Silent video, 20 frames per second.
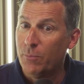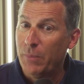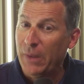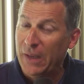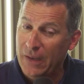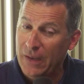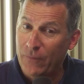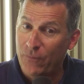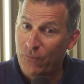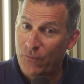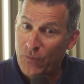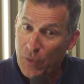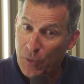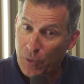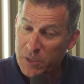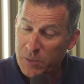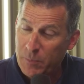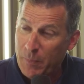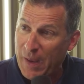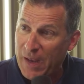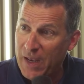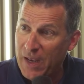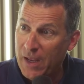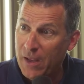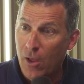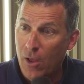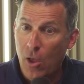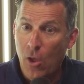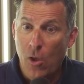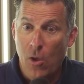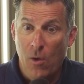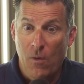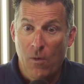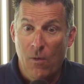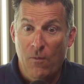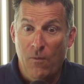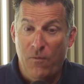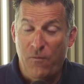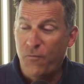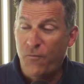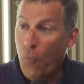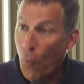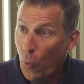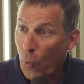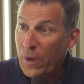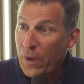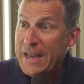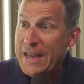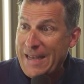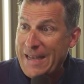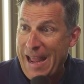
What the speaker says: But if you're spending 40